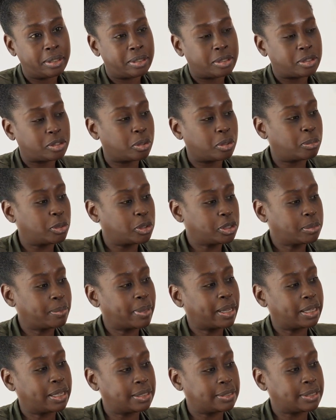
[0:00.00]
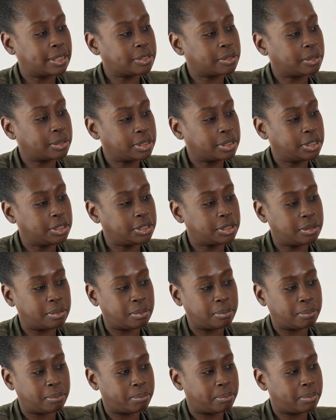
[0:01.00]
So most of my kids, I start teaching
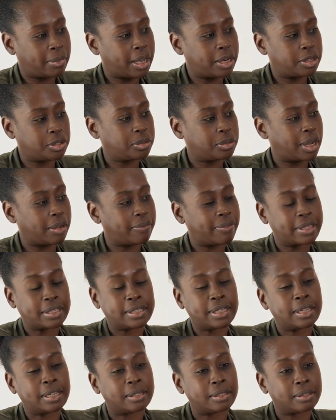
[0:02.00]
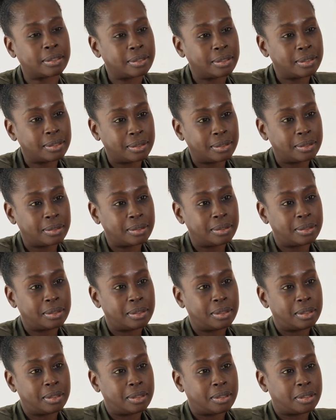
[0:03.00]
them how to drive at 10.
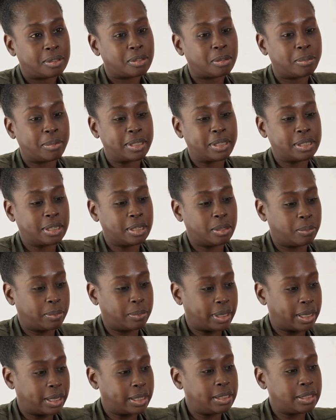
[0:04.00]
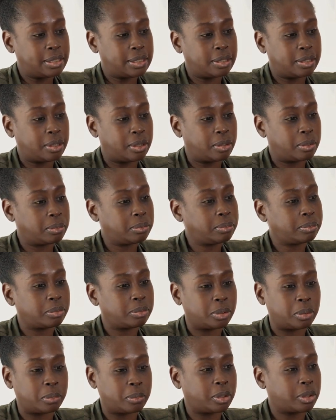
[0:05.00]
So basically when I need to go,
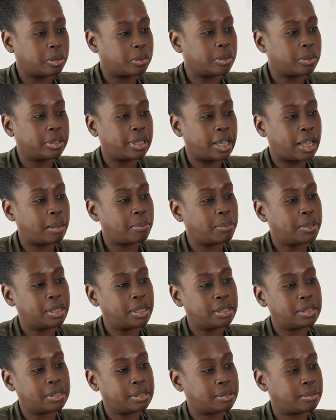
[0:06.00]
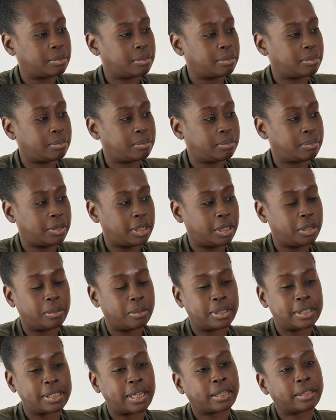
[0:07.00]
don't want to call the ambulance, they know
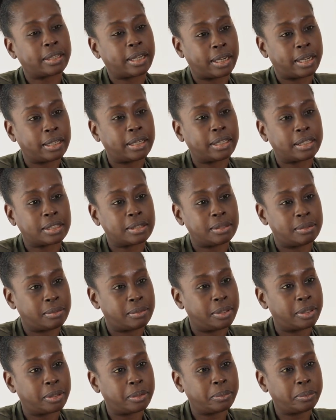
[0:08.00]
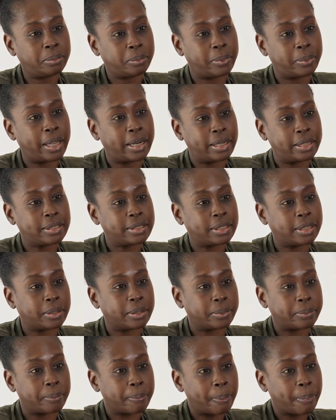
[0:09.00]
exactly how to get, where I need to
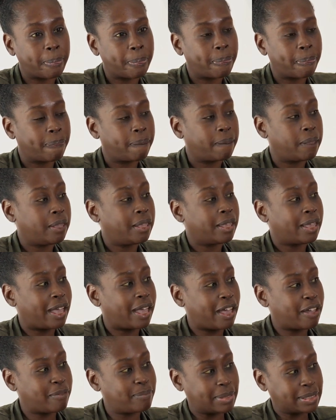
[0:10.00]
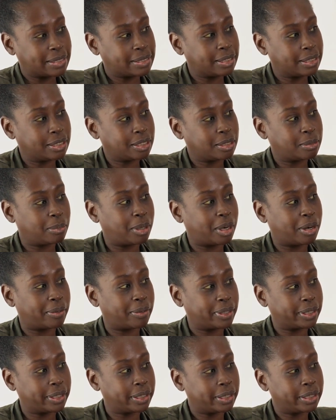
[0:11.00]
go. I have my son
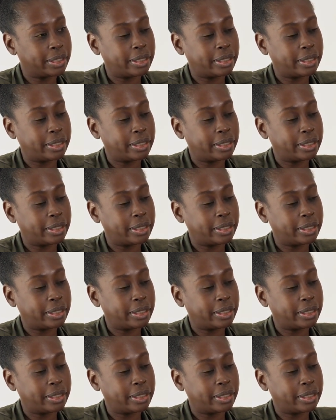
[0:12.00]
Kamari.